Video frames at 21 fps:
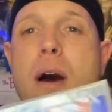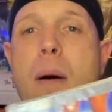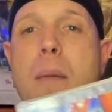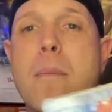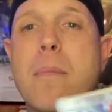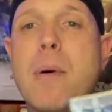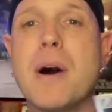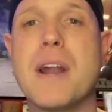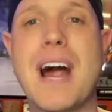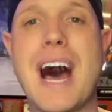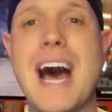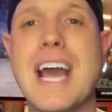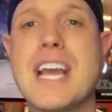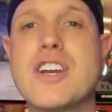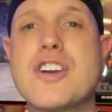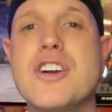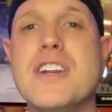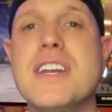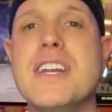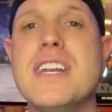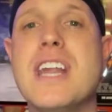But I
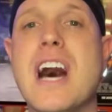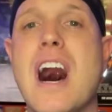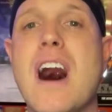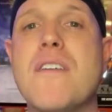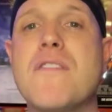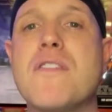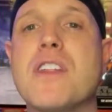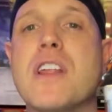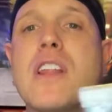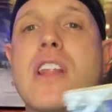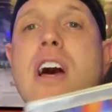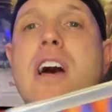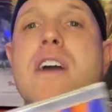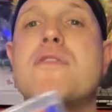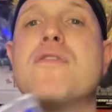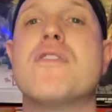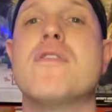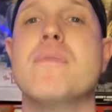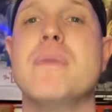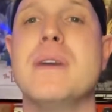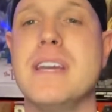could not for the life
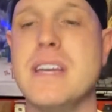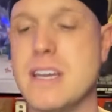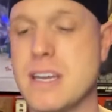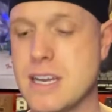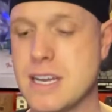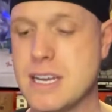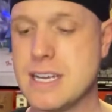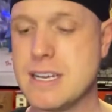of me